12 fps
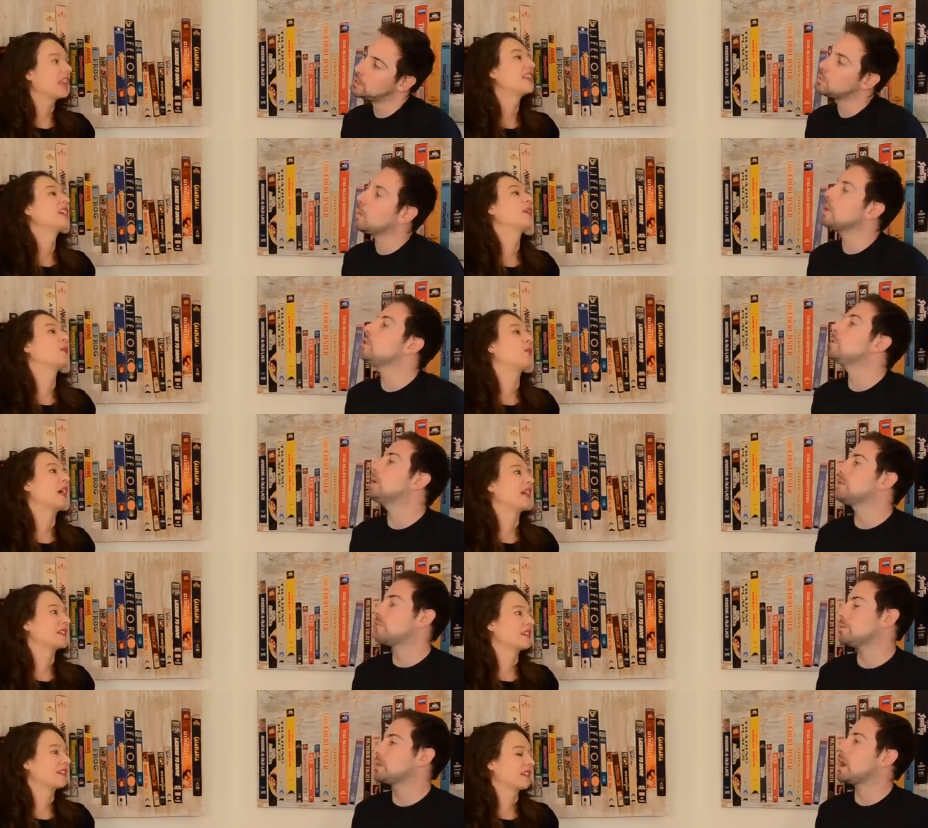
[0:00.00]
Speaker 1: It's when you right.
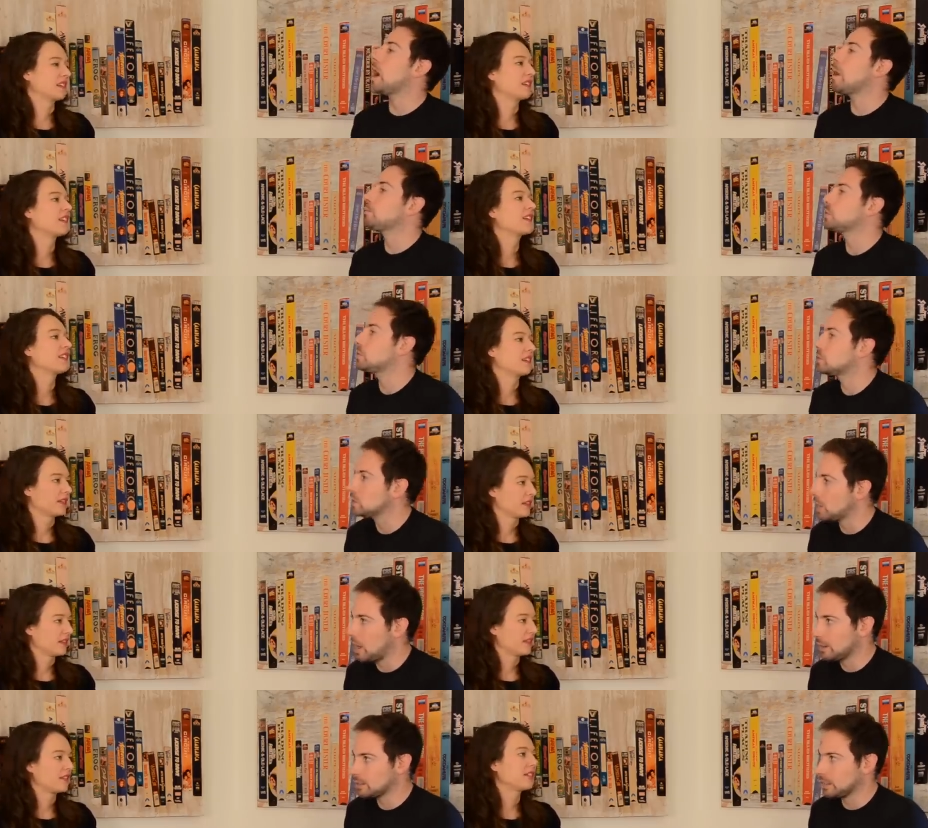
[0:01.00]
give them the option to
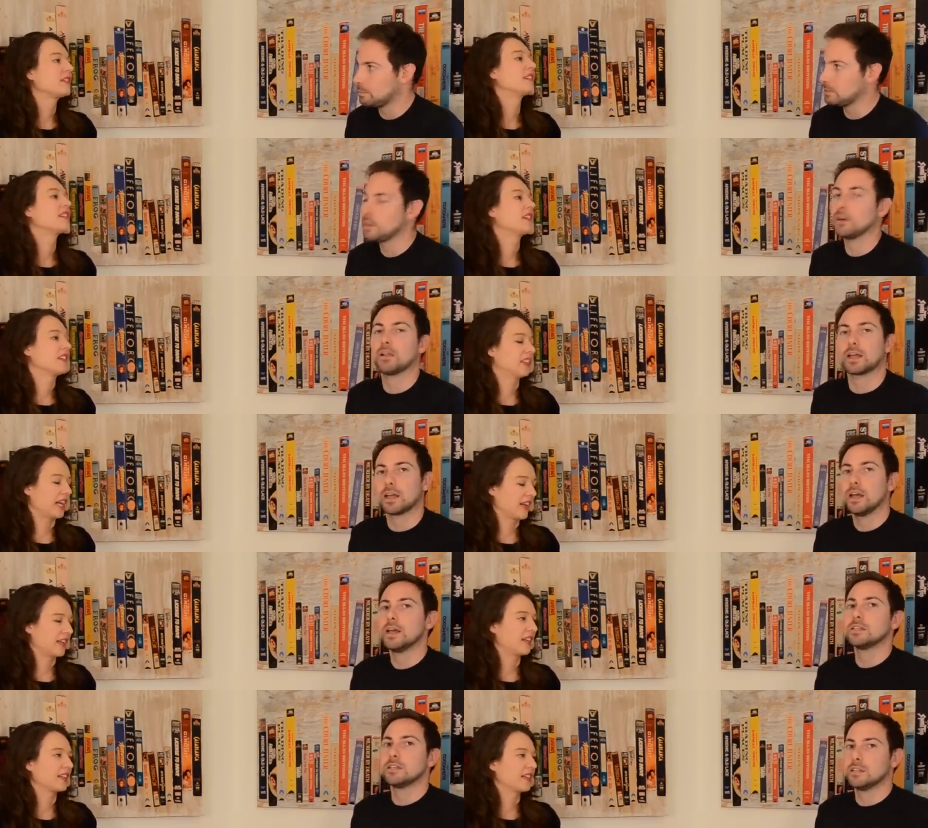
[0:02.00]
not accept, you know, like Yeah,
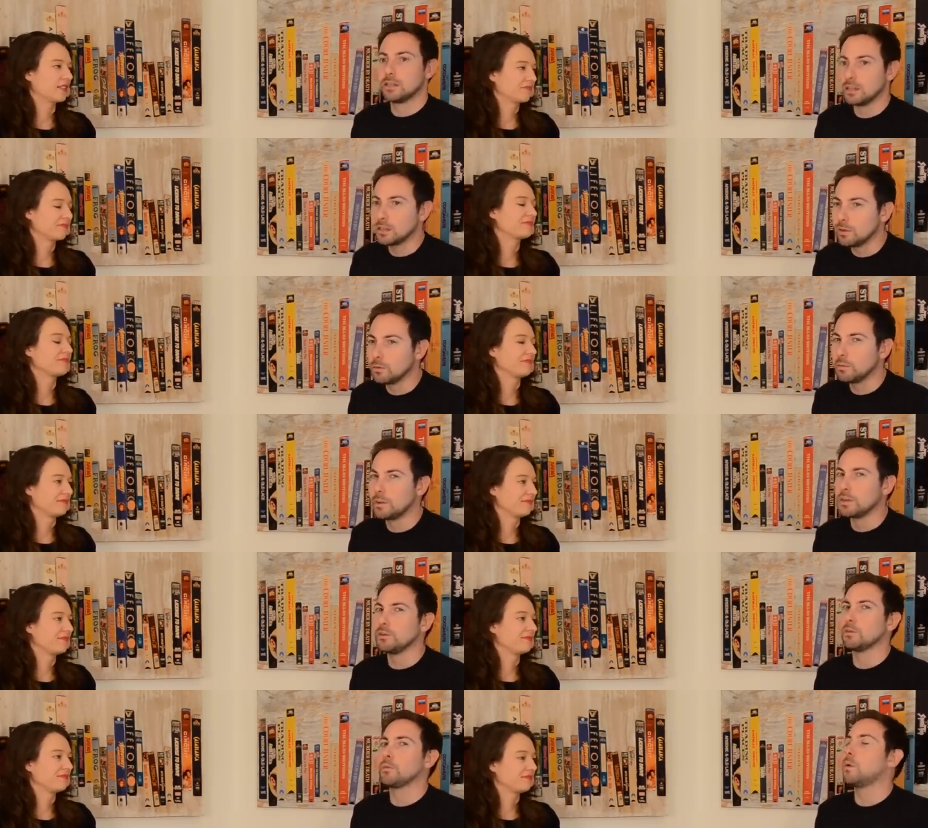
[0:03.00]
yeah, yeah.
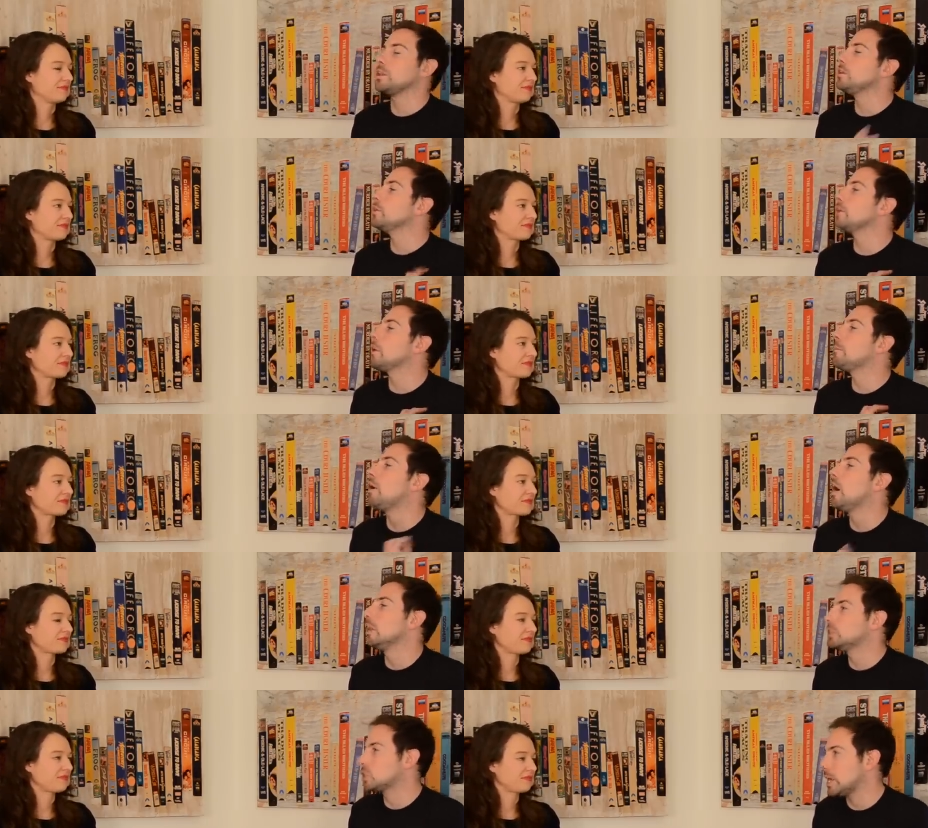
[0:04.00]
When you when you're
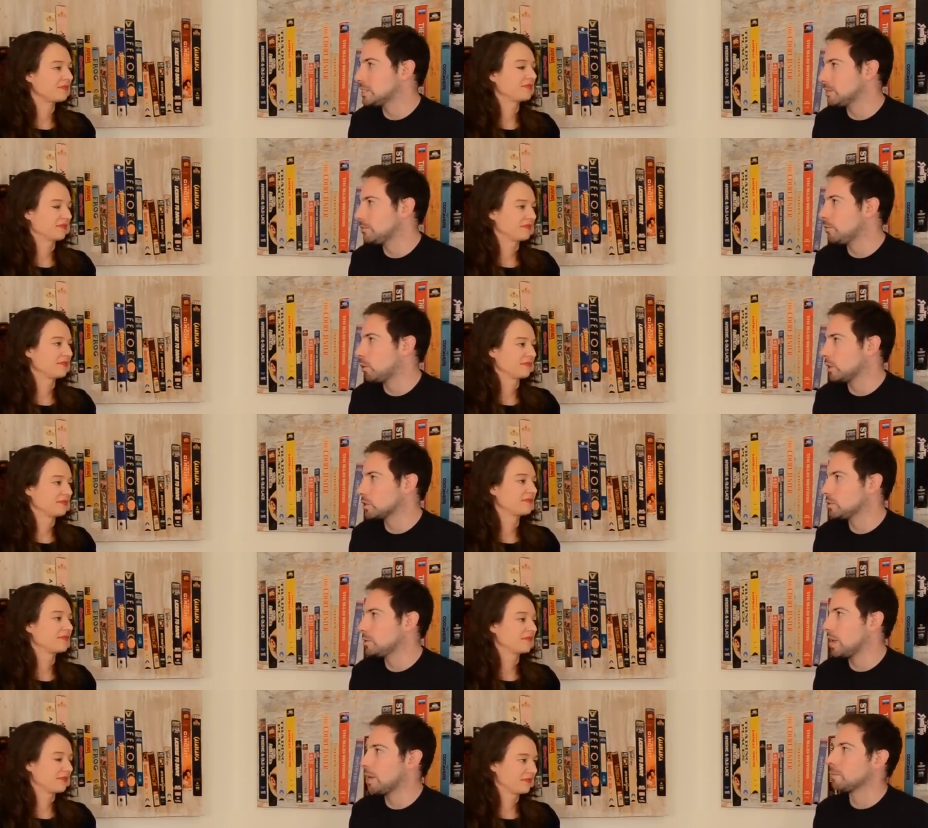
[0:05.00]
apologizing for it
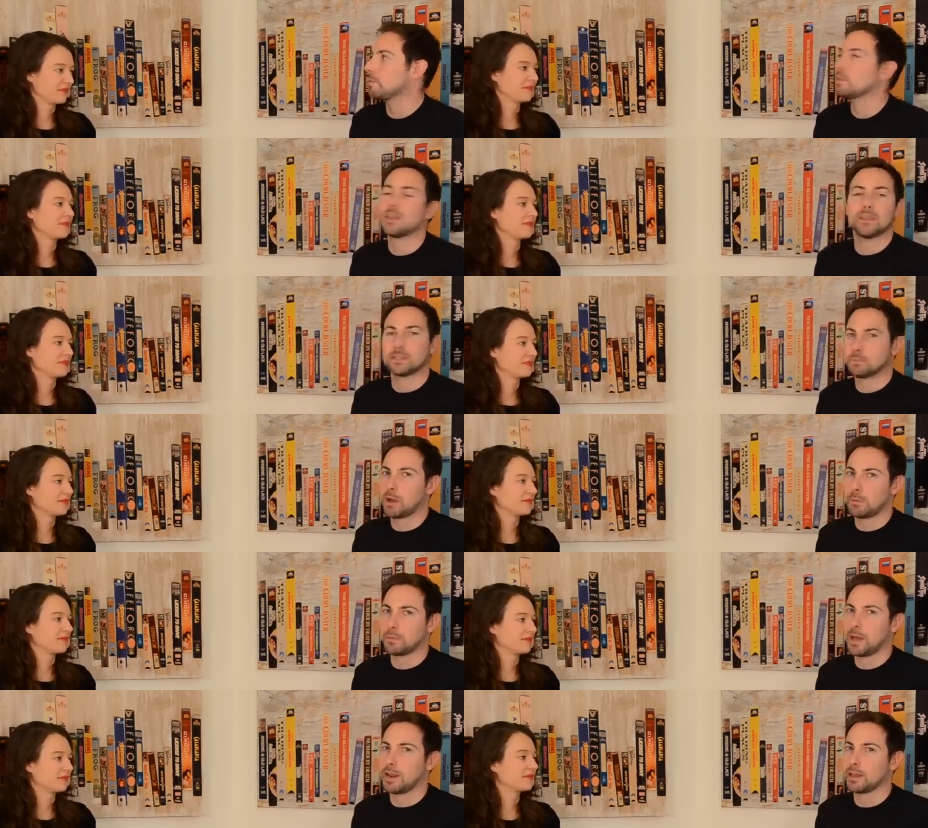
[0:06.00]
to them, then it's
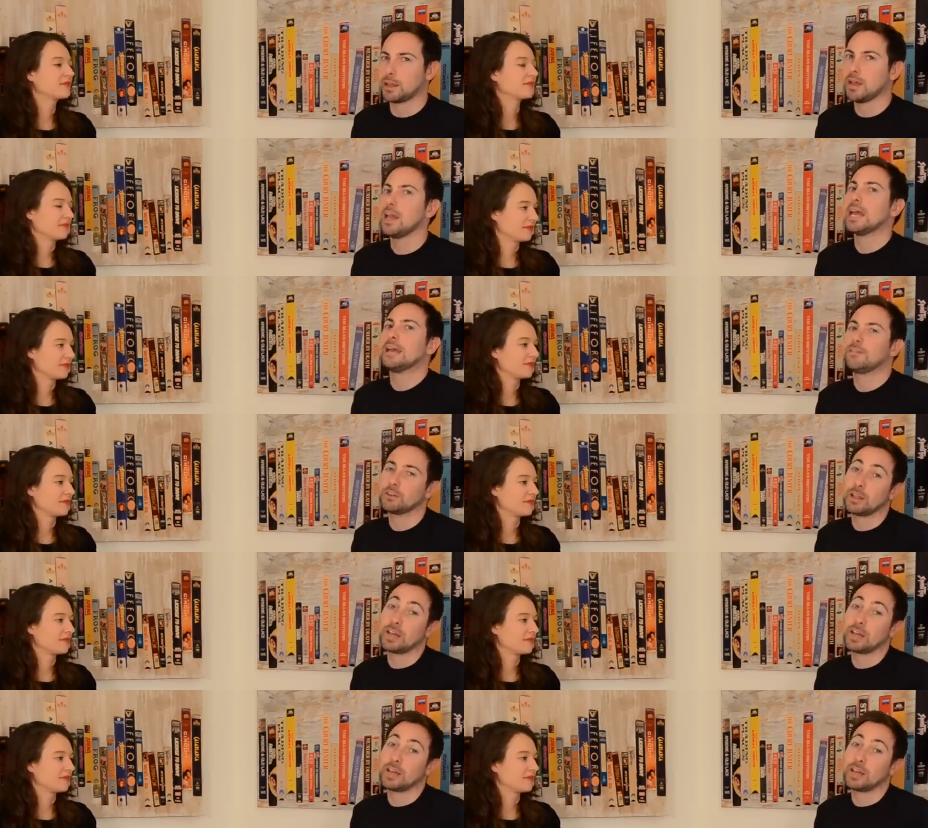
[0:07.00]
problematic. If you're